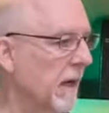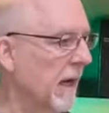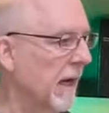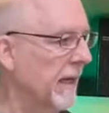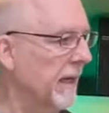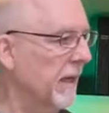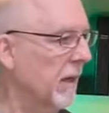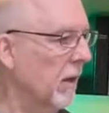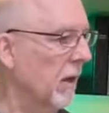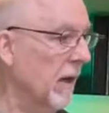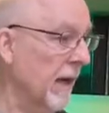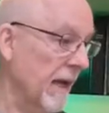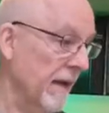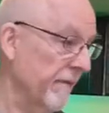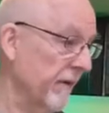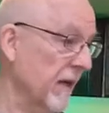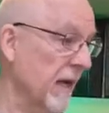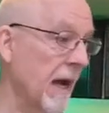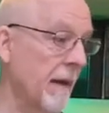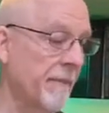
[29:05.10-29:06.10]
I
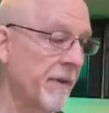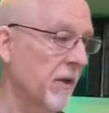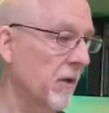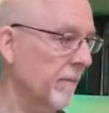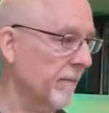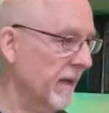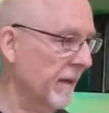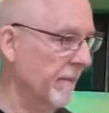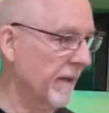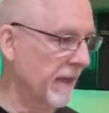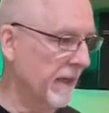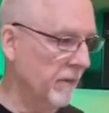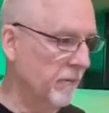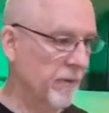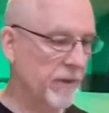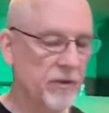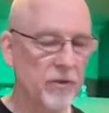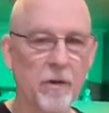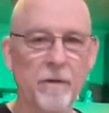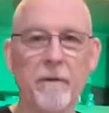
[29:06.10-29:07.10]
have a copy here, but I'm not going to
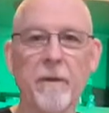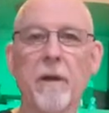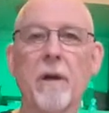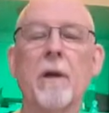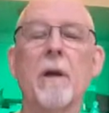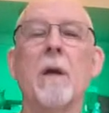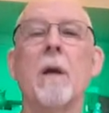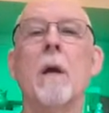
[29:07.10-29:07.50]
reach over there.